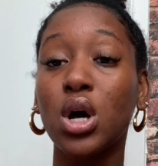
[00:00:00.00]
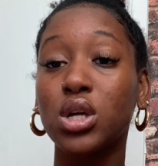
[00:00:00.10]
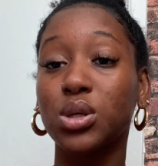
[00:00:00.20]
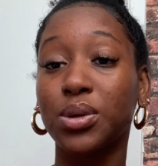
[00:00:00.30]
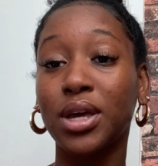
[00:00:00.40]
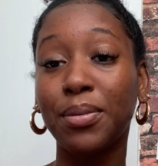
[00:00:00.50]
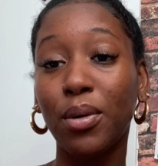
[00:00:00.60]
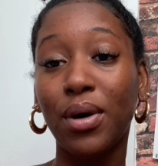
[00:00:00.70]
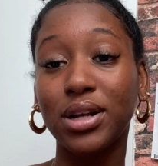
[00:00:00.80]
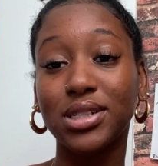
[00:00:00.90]
So keep on
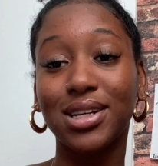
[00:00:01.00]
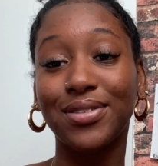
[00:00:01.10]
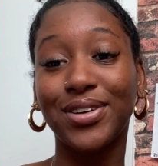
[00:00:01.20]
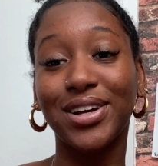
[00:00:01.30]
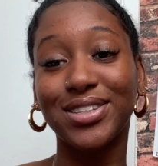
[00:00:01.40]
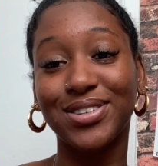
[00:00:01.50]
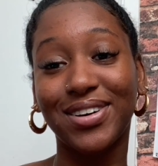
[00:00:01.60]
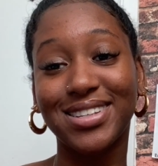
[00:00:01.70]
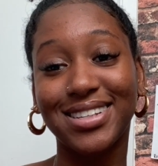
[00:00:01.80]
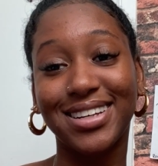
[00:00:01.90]
watching if you're
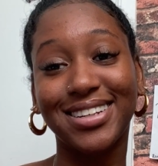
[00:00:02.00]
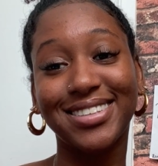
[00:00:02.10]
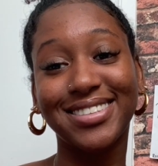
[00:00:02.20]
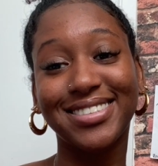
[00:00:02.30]
interested.